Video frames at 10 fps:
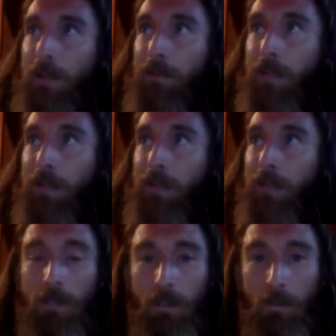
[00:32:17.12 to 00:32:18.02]
anyone
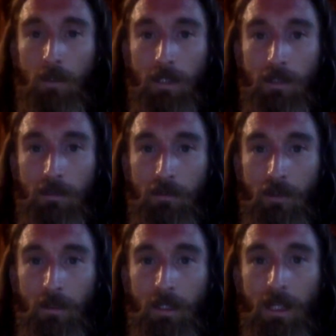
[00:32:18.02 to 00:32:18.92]
would like to follow
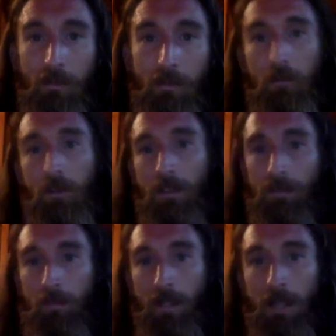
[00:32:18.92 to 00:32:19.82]
me, I have a few
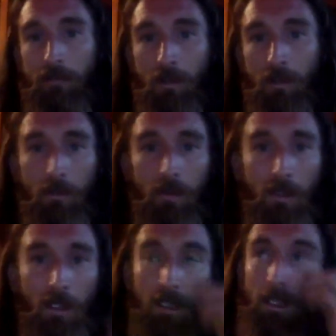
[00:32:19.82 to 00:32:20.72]
different platforms.
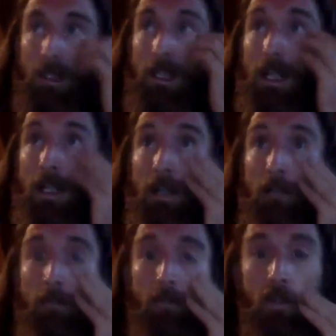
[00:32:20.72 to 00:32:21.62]

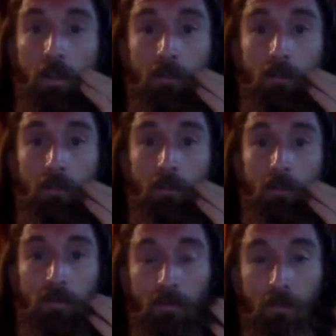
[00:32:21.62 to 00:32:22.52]
You
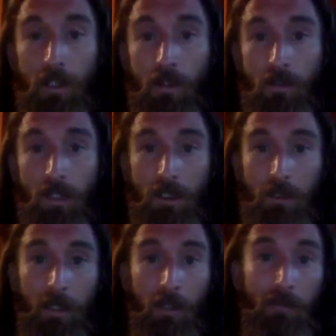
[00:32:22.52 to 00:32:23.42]
could search me on
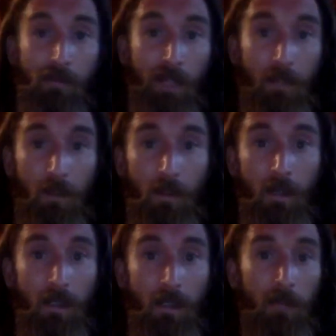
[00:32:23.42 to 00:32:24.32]
Facebook. My
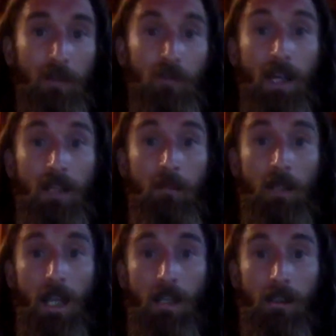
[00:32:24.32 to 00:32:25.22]
name is Ryan
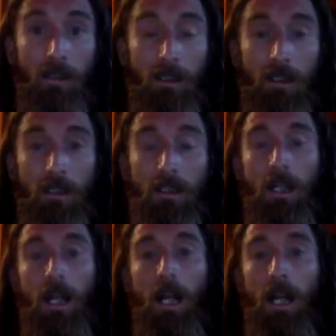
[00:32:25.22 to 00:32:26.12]
Mckenna,
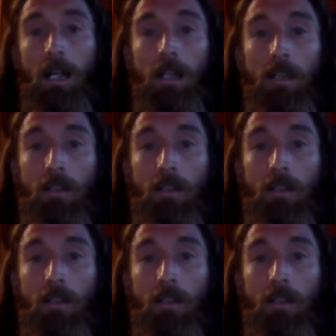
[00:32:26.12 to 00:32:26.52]
and